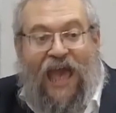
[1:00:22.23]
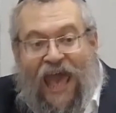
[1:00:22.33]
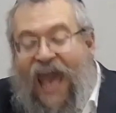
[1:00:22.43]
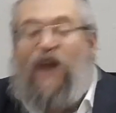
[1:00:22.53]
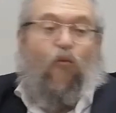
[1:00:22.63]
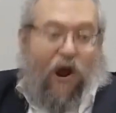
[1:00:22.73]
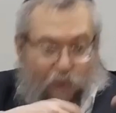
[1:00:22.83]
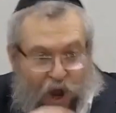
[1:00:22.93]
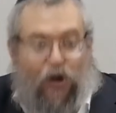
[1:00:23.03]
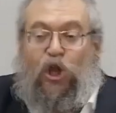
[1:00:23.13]
There is no
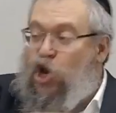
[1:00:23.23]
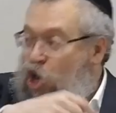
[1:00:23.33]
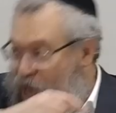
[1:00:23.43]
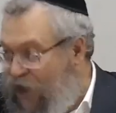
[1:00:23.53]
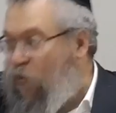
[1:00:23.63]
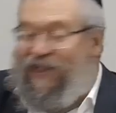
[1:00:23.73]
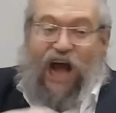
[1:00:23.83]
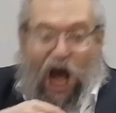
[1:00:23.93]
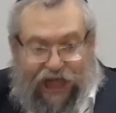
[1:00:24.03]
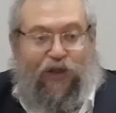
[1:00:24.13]
number to the amount of
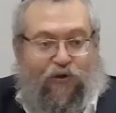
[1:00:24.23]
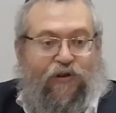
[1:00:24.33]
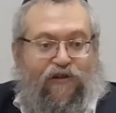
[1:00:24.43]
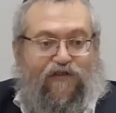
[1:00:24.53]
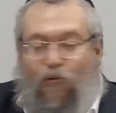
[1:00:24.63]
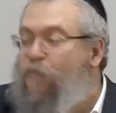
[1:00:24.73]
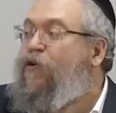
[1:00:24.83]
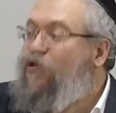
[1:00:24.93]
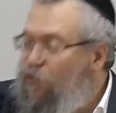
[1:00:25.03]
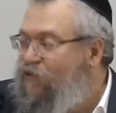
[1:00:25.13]
worlds that there are. It
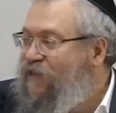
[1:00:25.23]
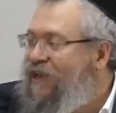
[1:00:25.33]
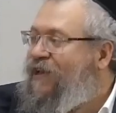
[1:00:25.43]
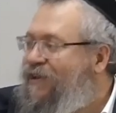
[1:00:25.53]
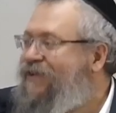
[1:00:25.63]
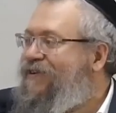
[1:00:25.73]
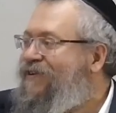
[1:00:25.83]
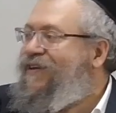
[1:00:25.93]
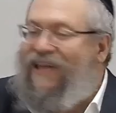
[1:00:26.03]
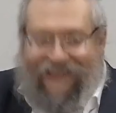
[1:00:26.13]
goes on infinite. But
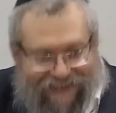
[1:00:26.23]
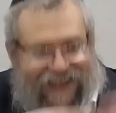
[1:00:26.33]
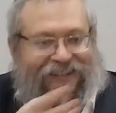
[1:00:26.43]
yet,